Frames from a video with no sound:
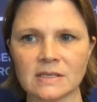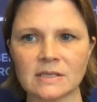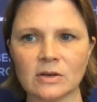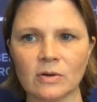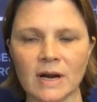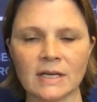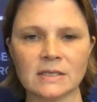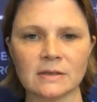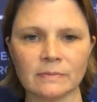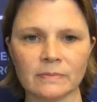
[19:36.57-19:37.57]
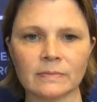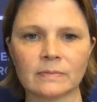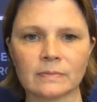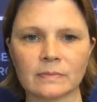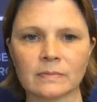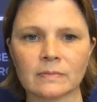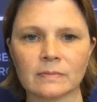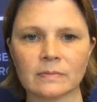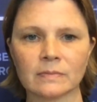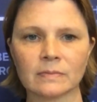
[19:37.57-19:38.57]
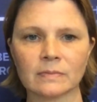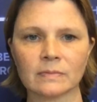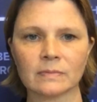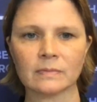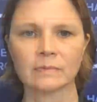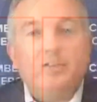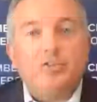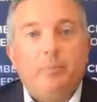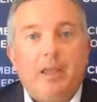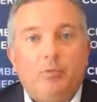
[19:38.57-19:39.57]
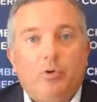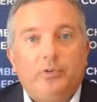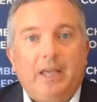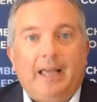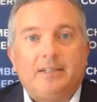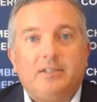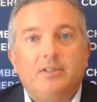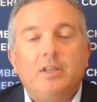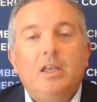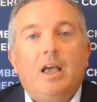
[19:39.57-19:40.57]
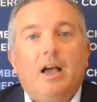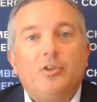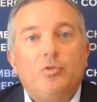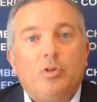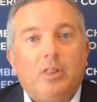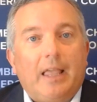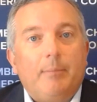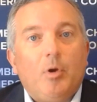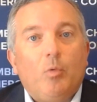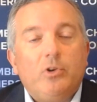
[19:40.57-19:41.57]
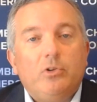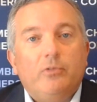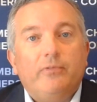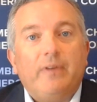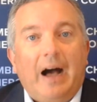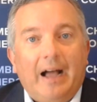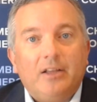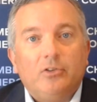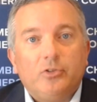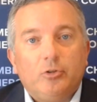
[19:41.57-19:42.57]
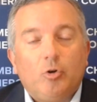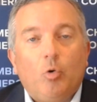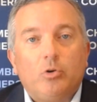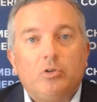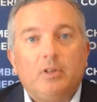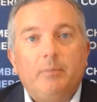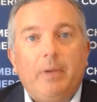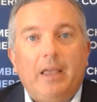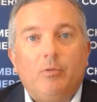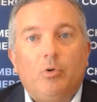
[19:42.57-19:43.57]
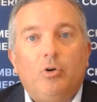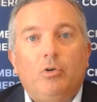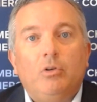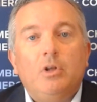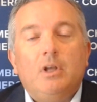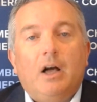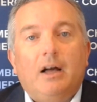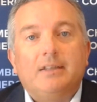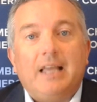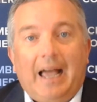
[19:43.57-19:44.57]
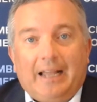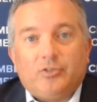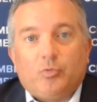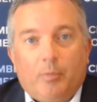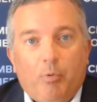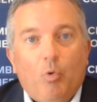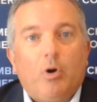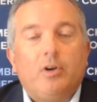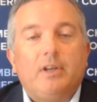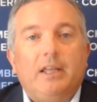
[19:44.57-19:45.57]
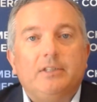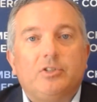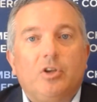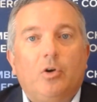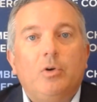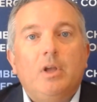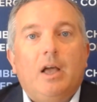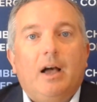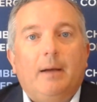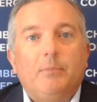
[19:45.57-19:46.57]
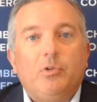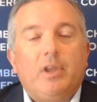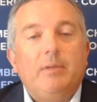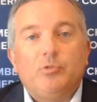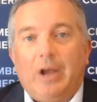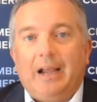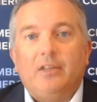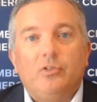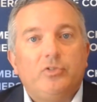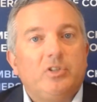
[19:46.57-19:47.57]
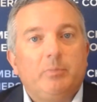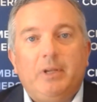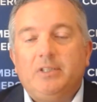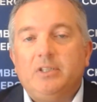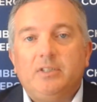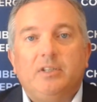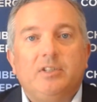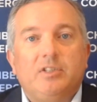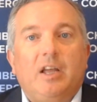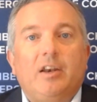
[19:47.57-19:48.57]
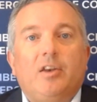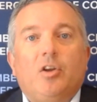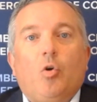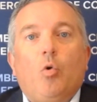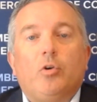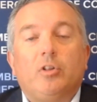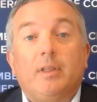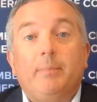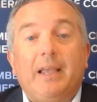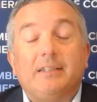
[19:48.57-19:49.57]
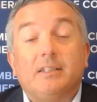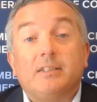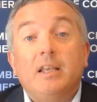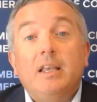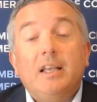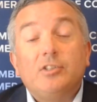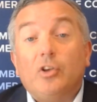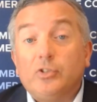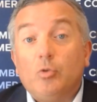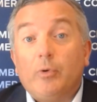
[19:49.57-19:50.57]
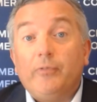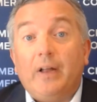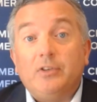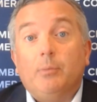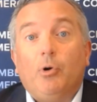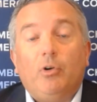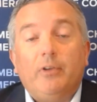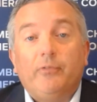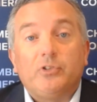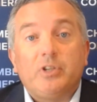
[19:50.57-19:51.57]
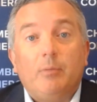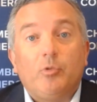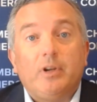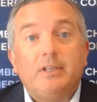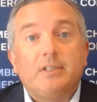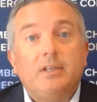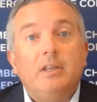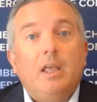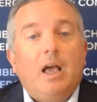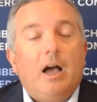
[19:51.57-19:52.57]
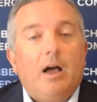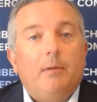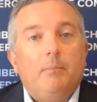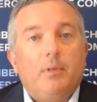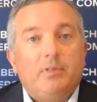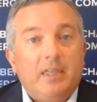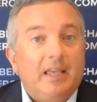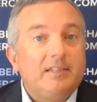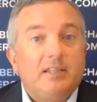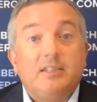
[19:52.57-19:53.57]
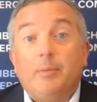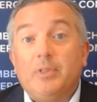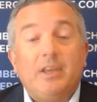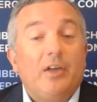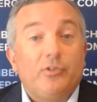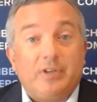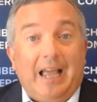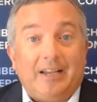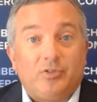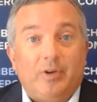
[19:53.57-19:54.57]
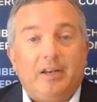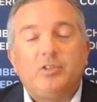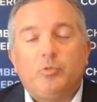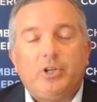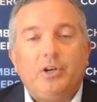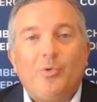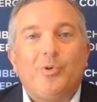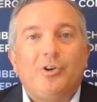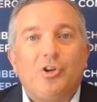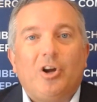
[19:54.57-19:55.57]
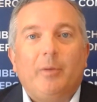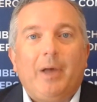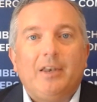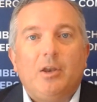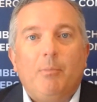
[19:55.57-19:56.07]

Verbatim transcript: That's right. You, you claim it as a, as a credit against your payroll taxes. Uh, you claim it when you file your quarterly payroll Uh, tax report. And so um, you keep track of those expenses, and it's done on a quarterly basis. It's also refundable. If for some reason um, this and some of the other tax credits, which I know we're going to talk about in a